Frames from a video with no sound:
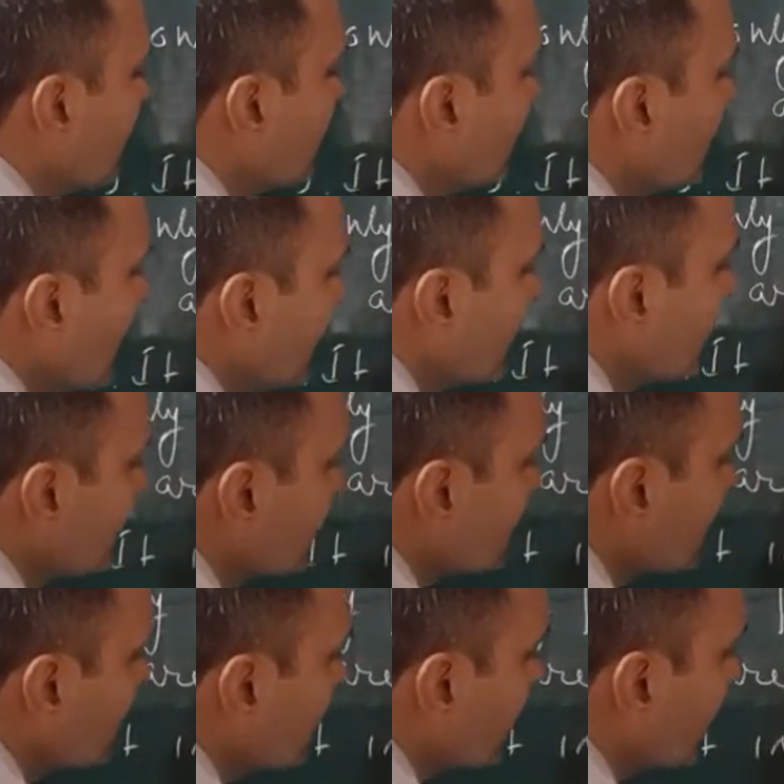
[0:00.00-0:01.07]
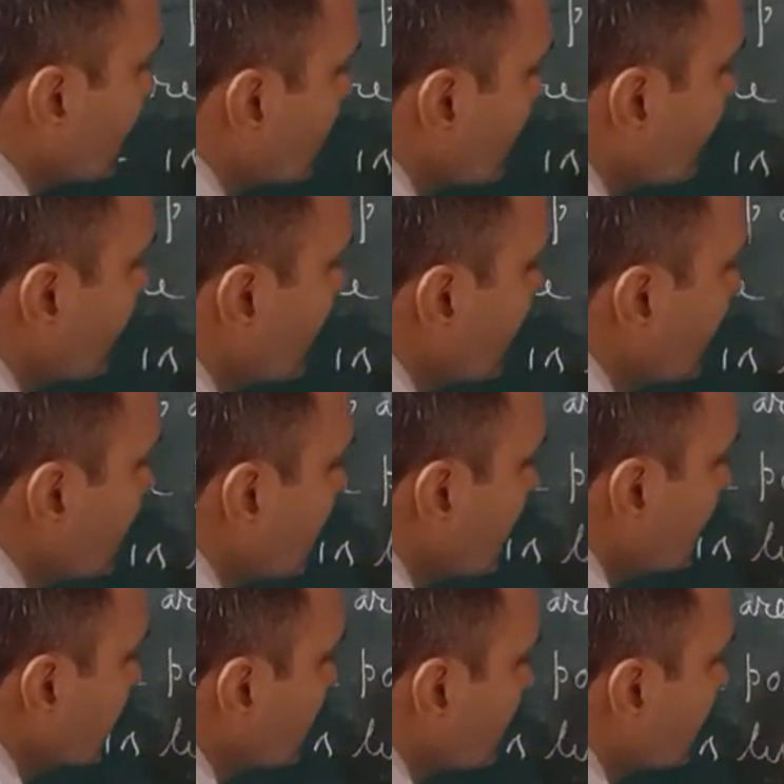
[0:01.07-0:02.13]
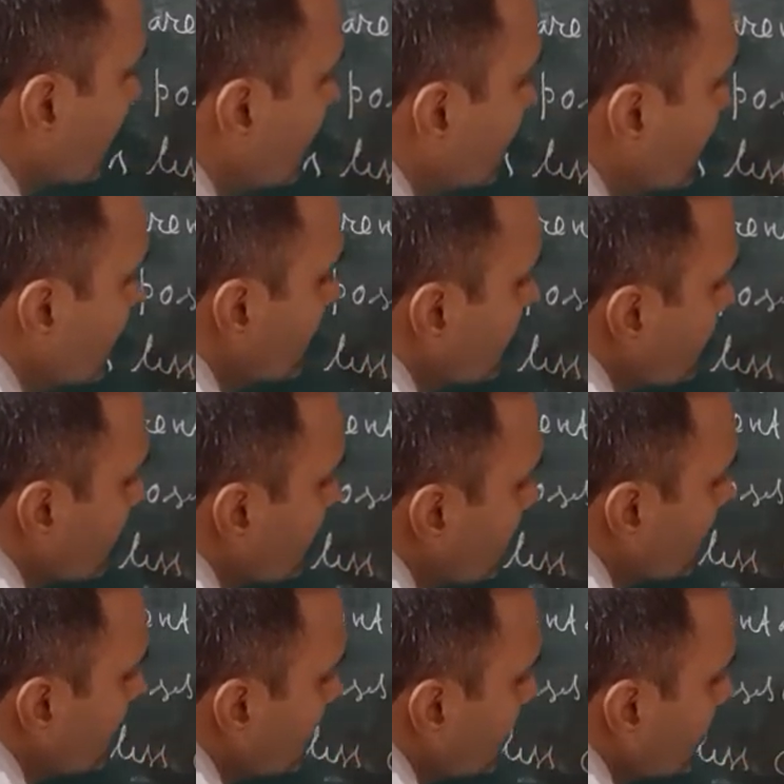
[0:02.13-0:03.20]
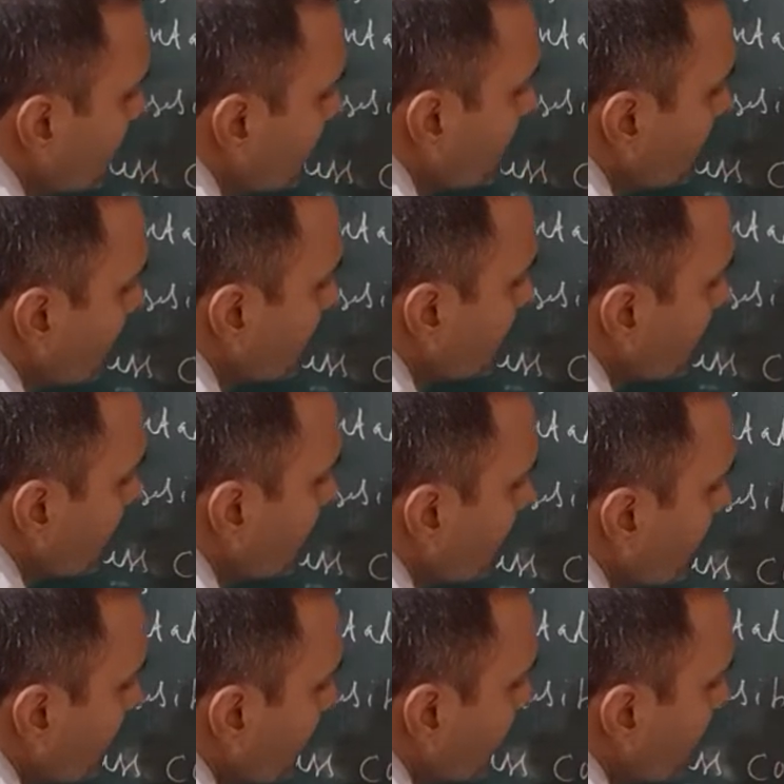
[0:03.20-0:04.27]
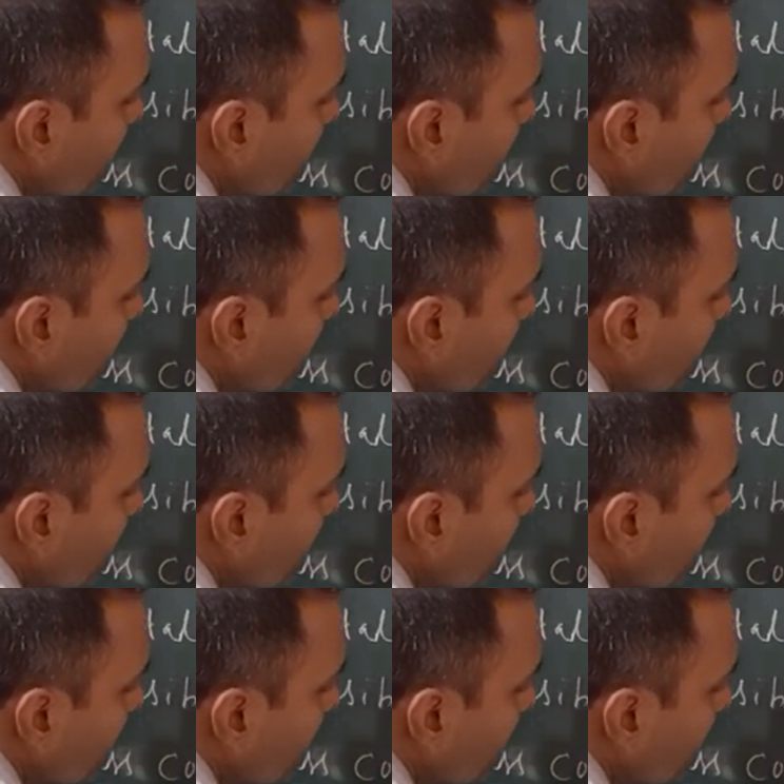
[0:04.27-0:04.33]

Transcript: Like in case of Drosophila, it is less common. It